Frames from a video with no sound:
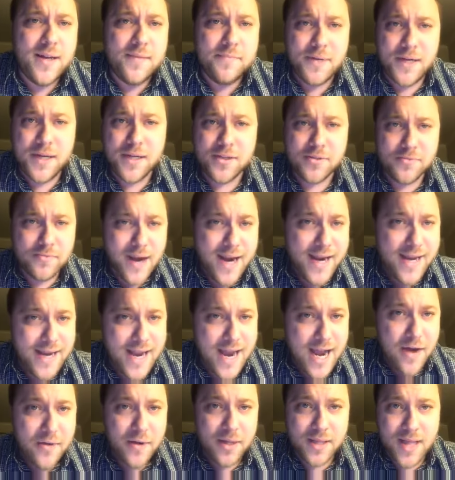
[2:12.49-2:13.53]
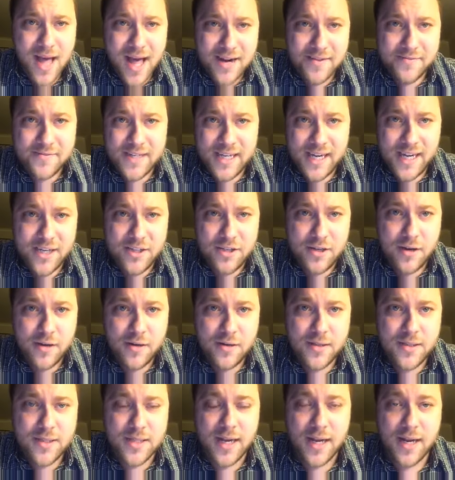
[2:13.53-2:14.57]
Because right now, a lot of
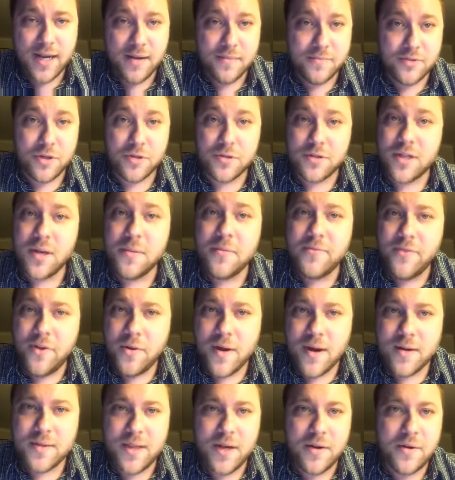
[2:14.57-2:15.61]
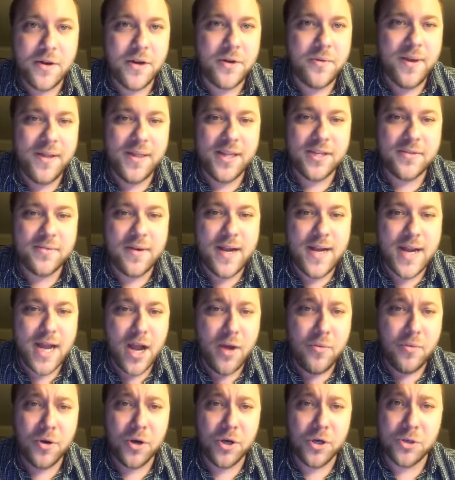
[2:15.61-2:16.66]
teachers, and I'm sure some of you out there are doing this right
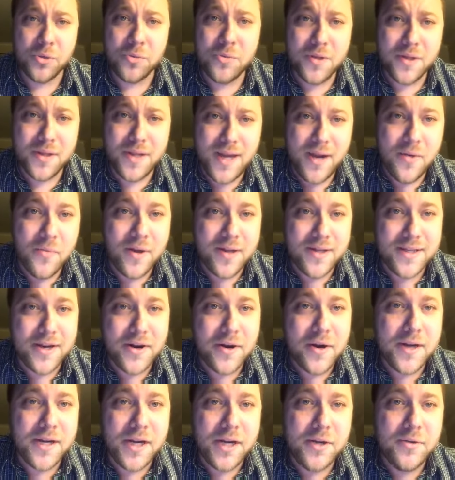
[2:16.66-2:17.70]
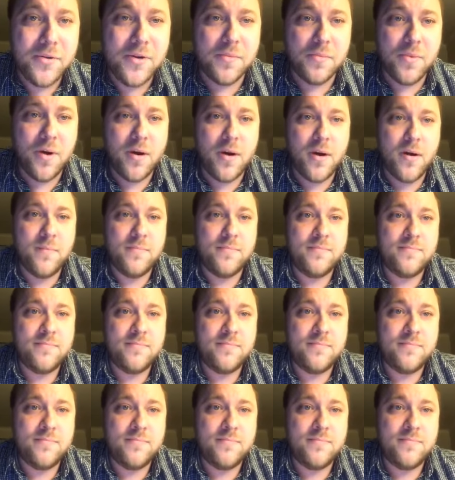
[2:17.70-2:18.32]
now, are Googling what they're going to do tomorrow.